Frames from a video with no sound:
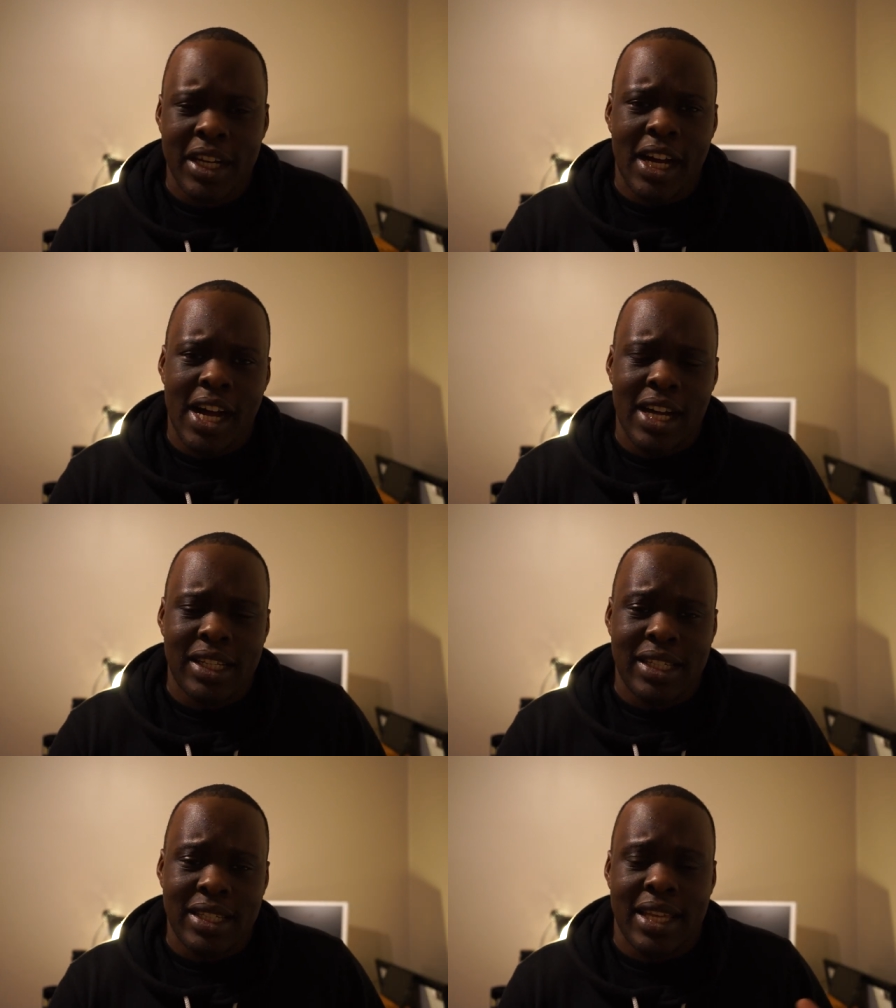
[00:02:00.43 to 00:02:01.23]
uh,
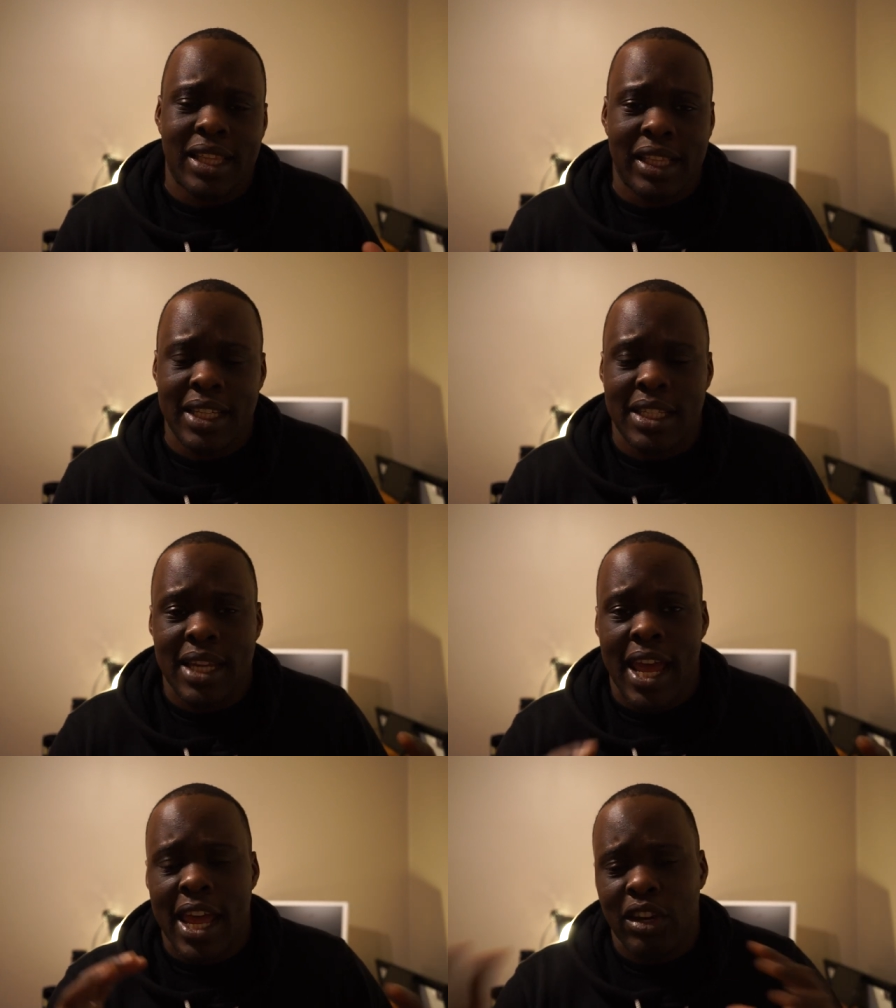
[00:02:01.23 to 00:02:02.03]
to say the
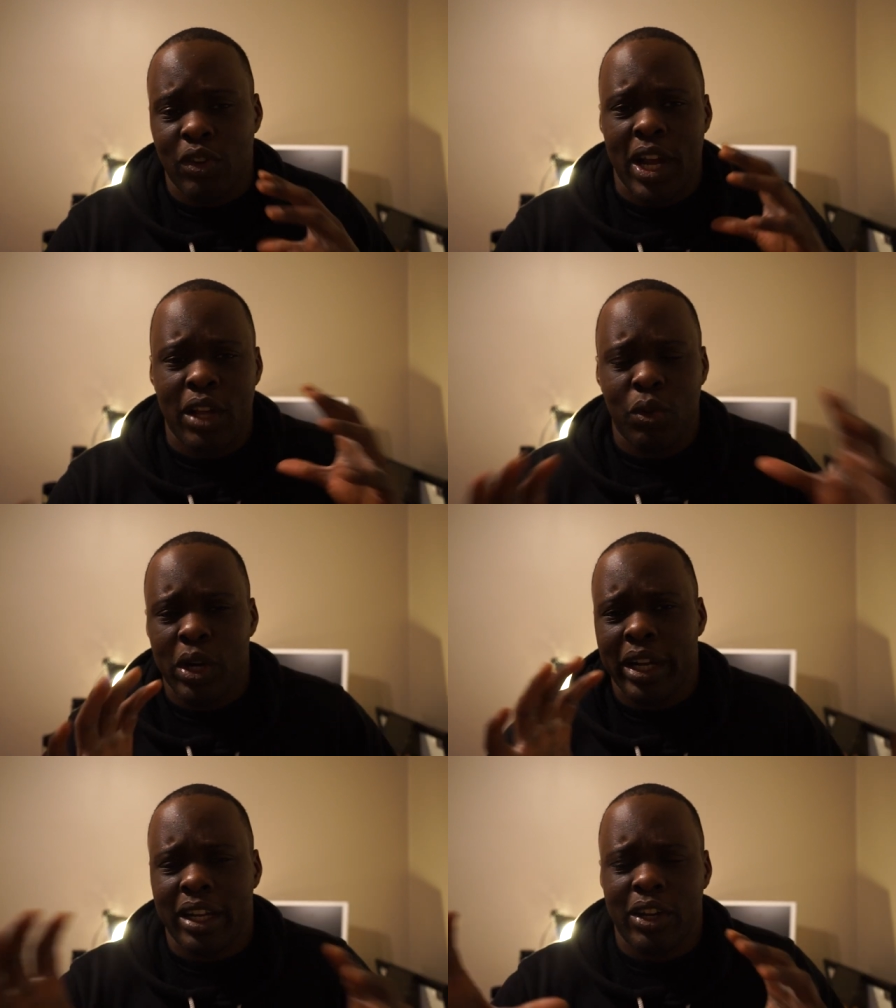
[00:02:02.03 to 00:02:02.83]
least. And Greg, Lauren